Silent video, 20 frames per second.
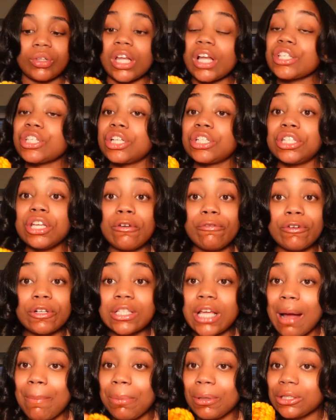it's a different
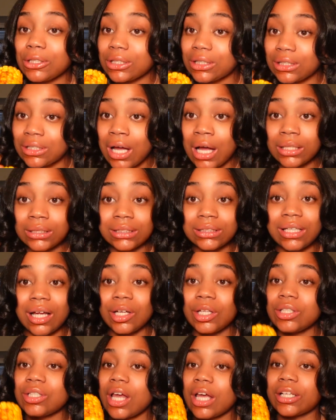type of
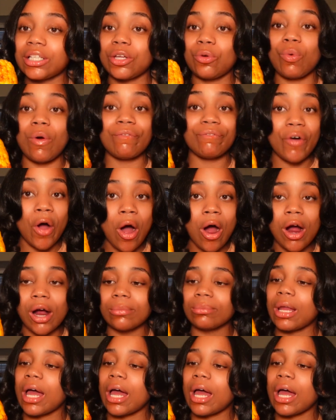study technique with pharm.